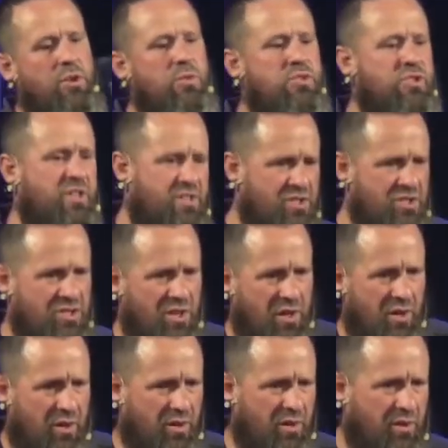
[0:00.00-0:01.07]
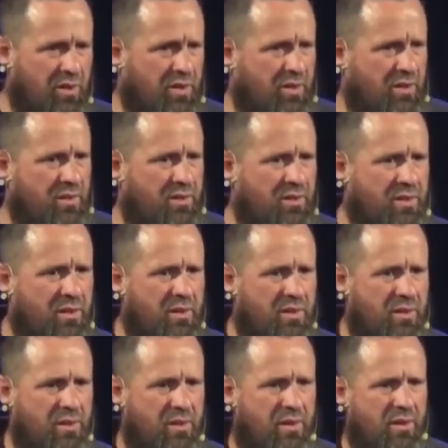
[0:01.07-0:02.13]
What you just saw
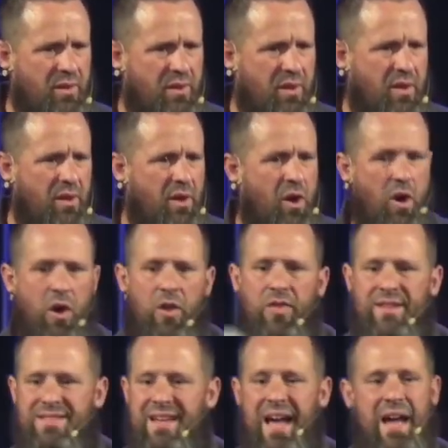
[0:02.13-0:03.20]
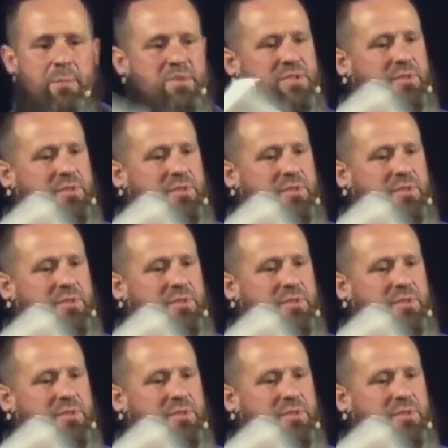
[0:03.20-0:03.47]
are the